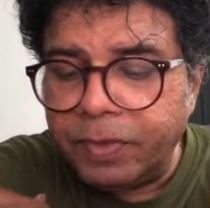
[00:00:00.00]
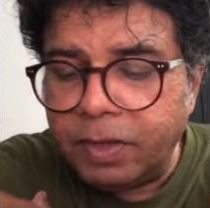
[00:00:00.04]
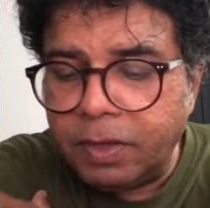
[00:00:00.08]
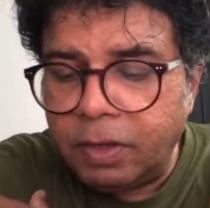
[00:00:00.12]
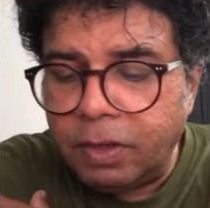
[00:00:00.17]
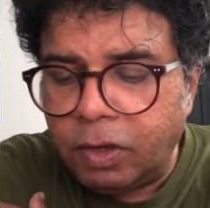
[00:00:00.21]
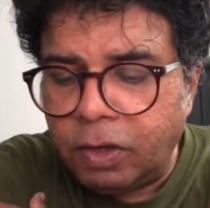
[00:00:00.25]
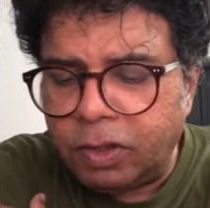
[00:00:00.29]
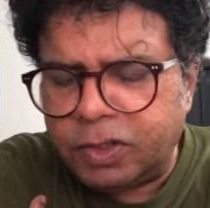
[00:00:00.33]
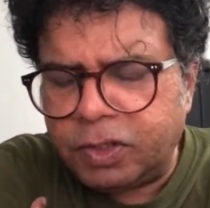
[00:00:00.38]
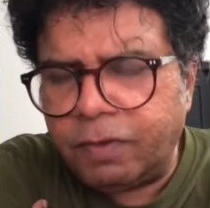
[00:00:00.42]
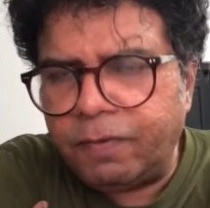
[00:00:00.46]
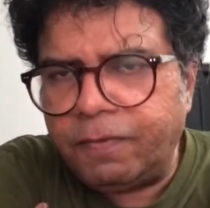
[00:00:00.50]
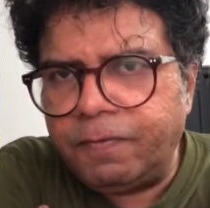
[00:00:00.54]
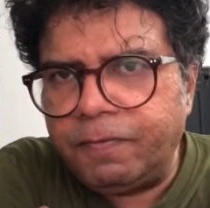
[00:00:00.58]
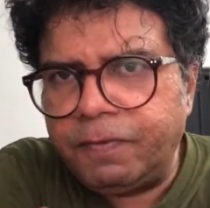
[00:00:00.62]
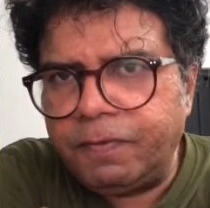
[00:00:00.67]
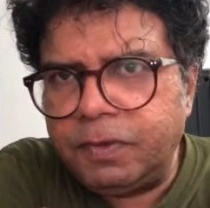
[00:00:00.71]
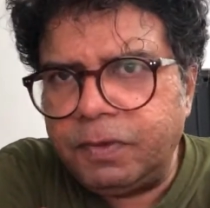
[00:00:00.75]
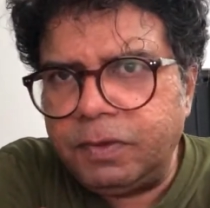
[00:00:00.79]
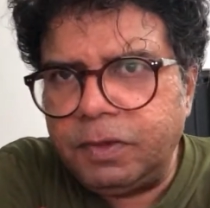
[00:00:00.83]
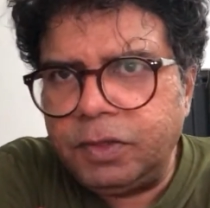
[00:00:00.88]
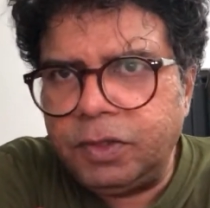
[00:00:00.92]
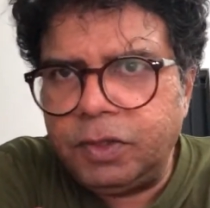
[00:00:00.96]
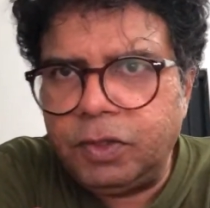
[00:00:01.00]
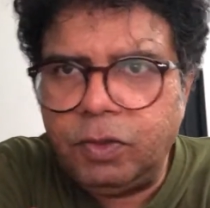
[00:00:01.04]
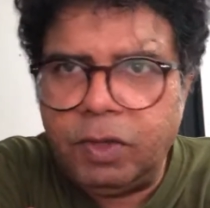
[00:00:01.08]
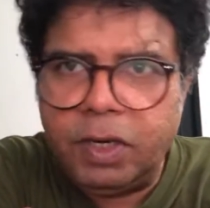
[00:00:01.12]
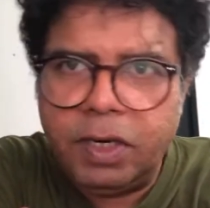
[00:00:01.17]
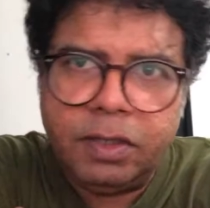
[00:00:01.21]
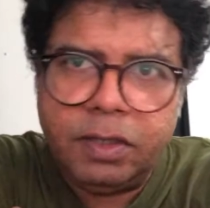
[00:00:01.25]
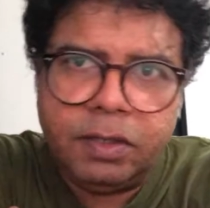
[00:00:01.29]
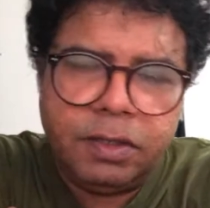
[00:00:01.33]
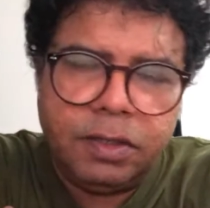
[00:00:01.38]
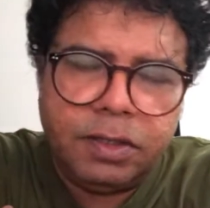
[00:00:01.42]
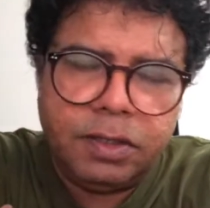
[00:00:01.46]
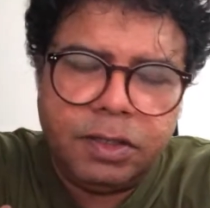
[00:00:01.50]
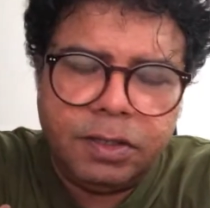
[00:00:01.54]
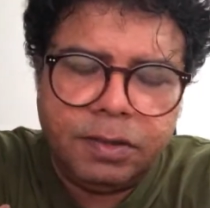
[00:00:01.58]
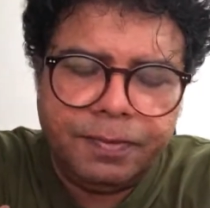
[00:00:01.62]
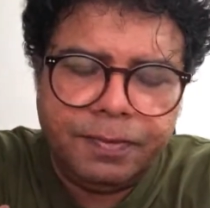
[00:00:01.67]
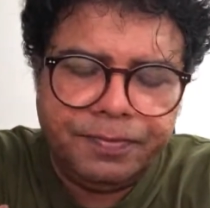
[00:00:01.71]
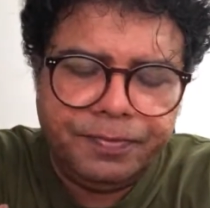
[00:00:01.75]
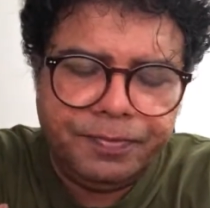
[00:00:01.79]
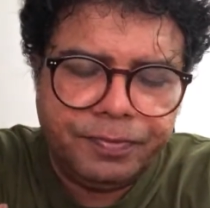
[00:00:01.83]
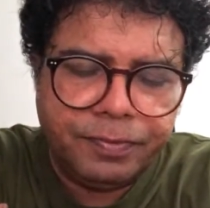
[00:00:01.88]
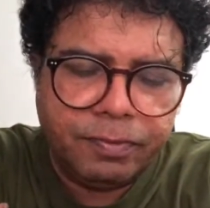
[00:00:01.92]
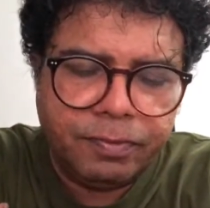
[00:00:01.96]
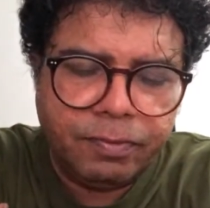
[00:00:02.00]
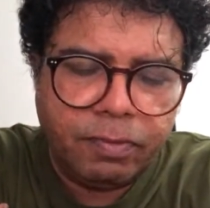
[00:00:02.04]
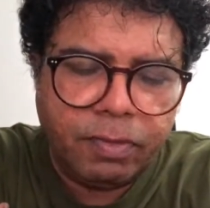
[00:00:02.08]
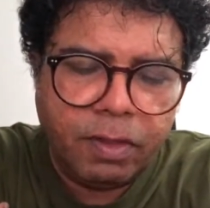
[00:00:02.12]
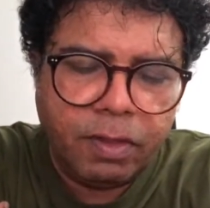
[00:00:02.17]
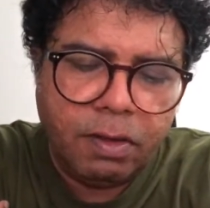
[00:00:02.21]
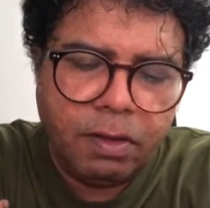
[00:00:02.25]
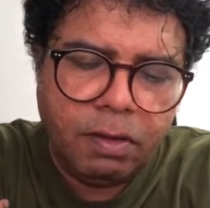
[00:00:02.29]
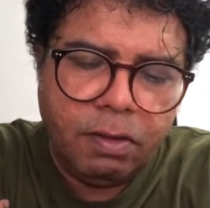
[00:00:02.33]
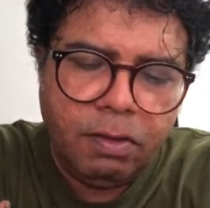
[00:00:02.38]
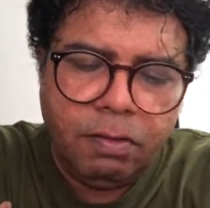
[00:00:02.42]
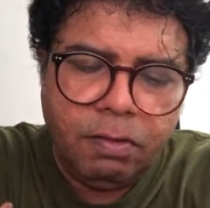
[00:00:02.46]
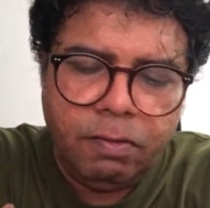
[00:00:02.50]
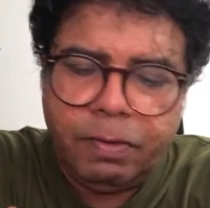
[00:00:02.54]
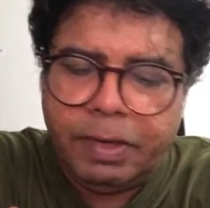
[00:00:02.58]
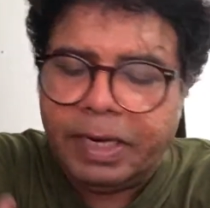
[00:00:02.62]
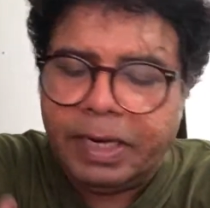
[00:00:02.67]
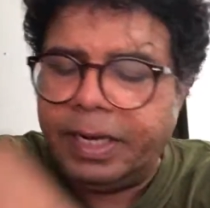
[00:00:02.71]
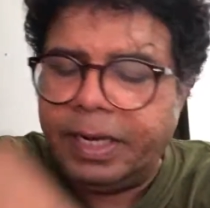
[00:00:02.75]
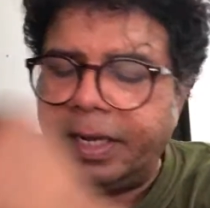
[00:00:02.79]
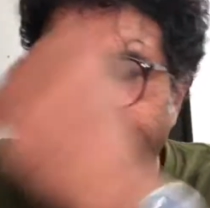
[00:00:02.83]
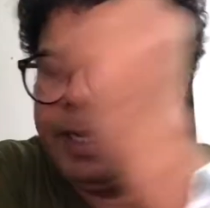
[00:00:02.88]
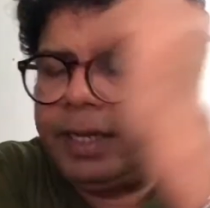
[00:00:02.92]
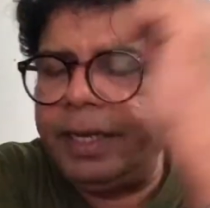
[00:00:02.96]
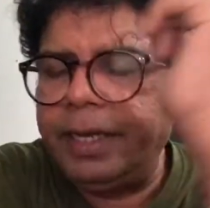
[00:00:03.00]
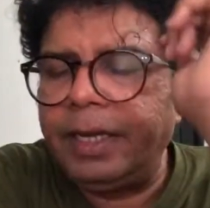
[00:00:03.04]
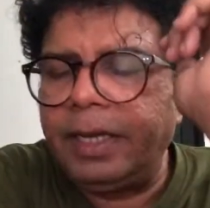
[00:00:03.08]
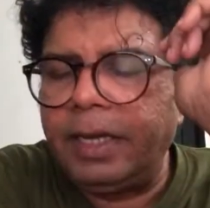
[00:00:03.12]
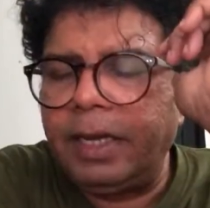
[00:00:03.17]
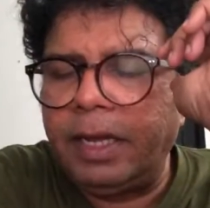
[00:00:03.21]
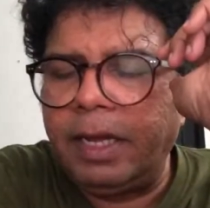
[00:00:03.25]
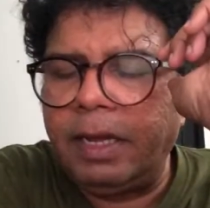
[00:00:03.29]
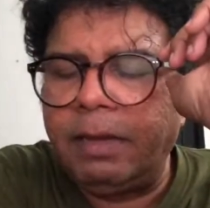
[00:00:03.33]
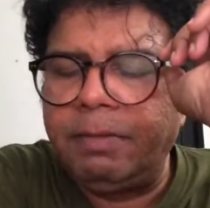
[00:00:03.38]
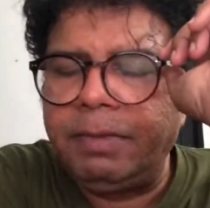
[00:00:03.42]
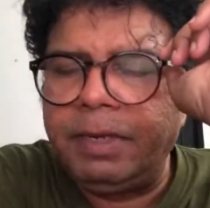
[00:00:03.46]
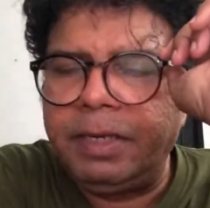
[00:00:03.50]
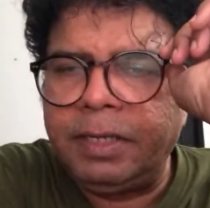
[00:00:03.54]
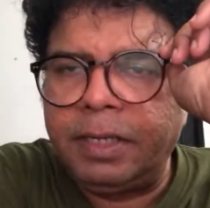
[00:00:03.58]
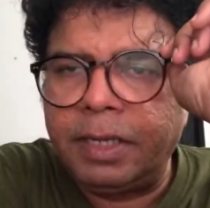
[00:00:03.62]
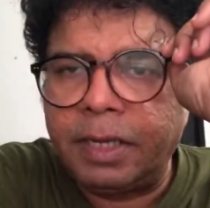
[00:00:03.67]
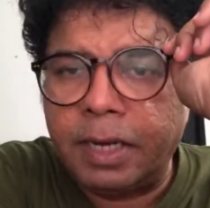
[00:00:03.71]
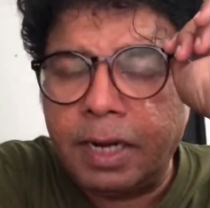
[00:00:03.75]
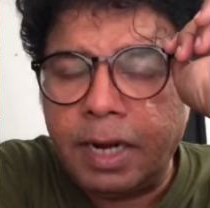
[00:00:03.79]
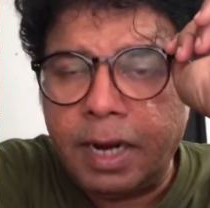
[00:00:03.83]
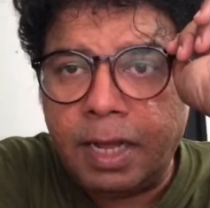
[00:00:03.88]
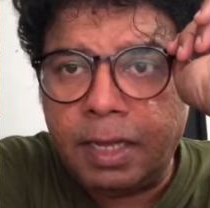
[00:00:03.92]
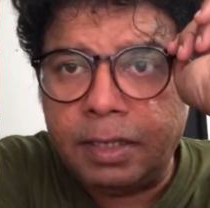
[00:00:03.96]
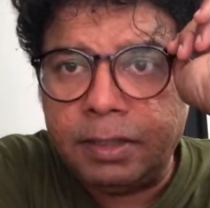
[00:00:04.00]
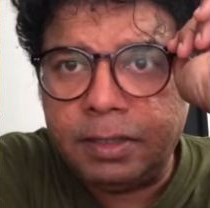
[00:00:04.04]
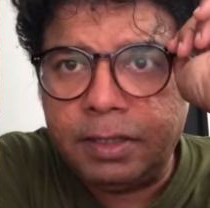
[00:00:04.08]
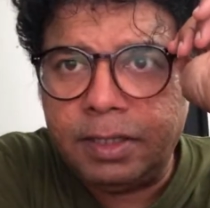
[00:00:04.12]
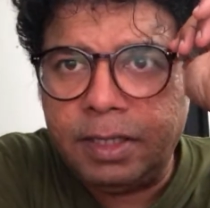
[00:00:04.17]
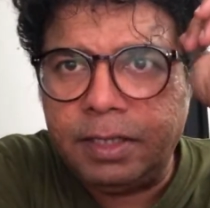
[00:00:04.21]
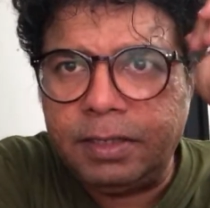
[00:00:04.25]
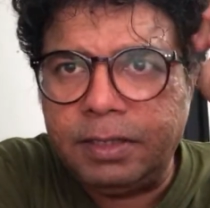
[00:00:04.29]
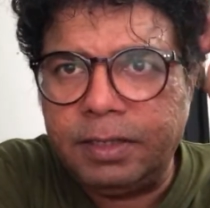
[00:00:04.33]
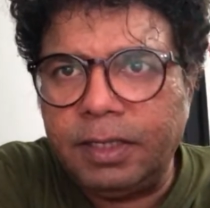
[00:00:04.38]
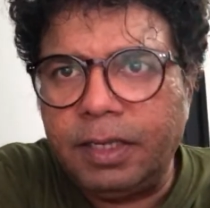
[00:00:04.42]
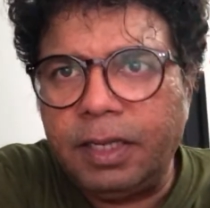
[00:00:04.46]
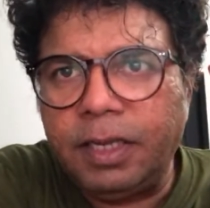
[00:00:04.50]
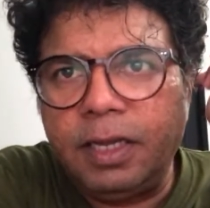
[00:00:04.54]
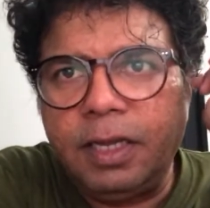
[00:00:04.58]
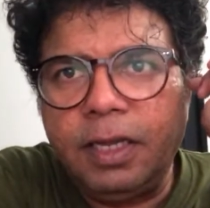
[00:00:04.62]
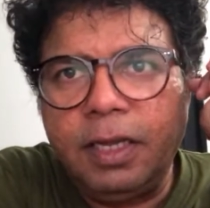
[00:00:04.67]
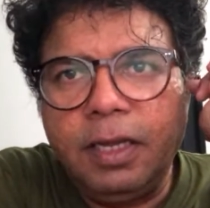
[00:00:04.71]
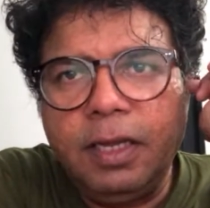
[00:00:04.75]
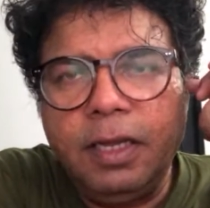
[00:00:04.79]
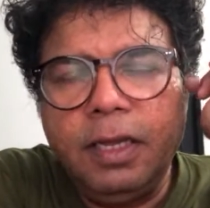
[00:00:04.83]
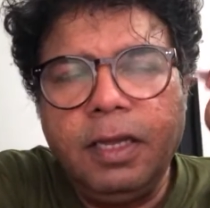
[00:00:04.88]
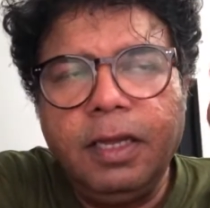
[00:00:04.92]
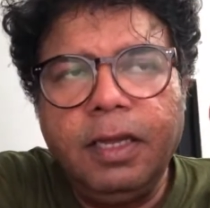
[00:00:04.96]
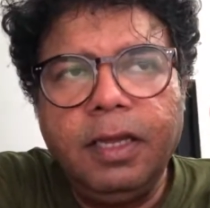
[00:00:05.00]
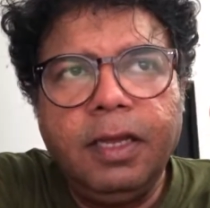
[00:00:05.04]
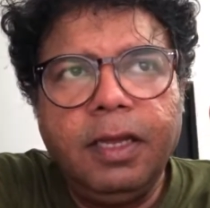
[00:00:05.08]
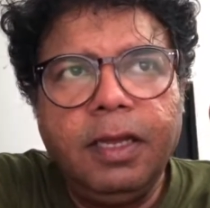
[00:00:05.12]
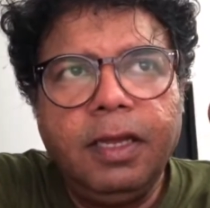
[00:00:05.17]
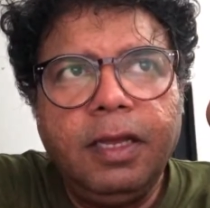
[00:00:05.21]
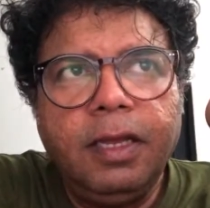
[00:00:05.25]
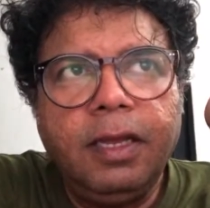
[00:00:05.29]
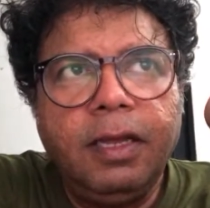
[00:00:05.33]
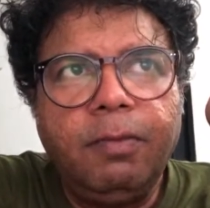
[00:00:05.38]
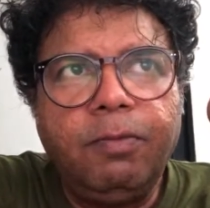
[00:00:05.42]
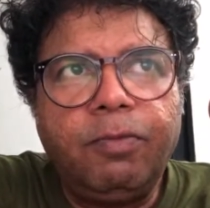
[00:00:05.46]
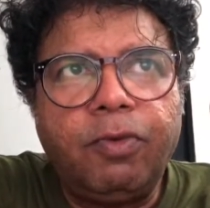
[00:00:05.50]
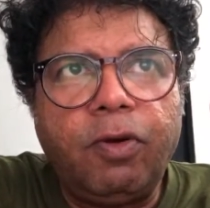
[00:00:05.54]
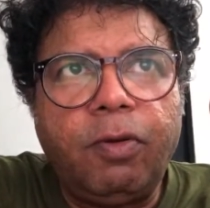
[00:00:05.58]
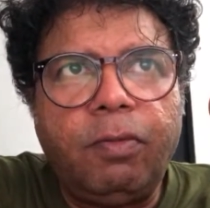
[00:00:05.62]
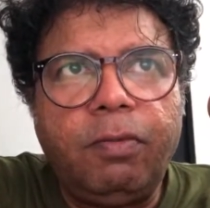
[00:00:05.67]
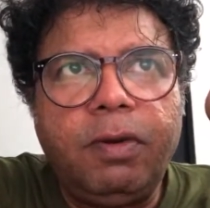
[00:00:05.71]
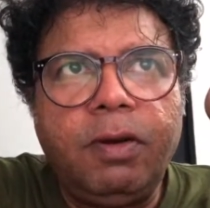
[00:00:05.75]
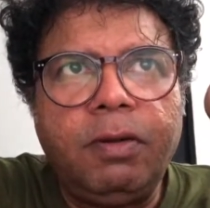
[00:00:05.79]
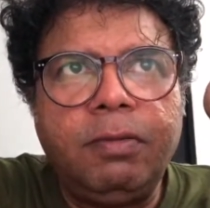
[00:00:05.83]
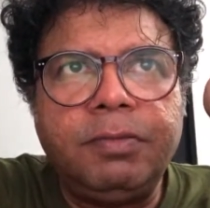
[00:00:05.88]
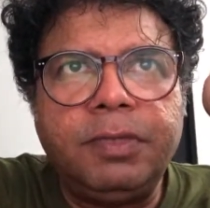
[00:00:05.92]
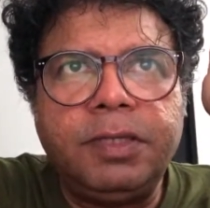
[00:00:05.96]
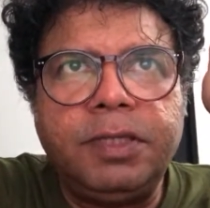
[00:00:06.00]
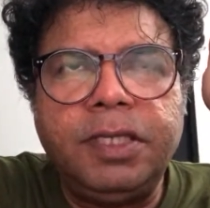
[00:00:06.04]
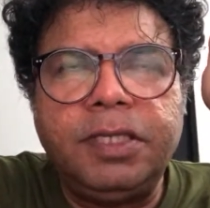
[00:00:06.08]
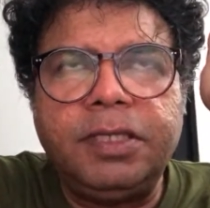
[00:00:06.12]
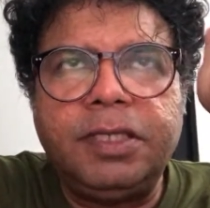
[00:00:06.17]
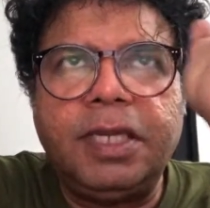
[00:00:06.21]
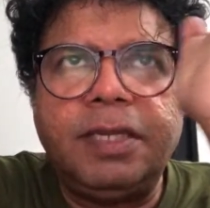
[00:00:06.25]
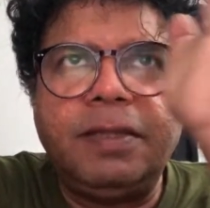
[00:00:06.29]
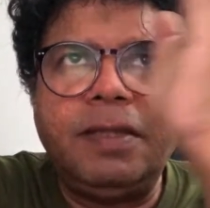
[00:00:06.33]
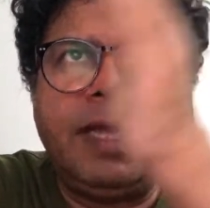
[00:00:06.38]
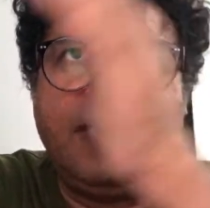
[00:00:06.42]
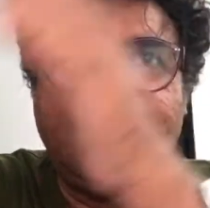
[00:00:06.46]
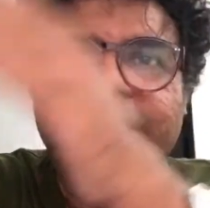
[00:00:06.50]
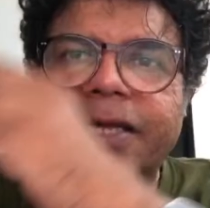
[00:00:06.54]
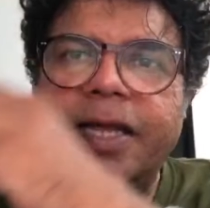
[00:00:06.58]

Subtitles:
Lots of students, when I am in the class, they say problems, this and that.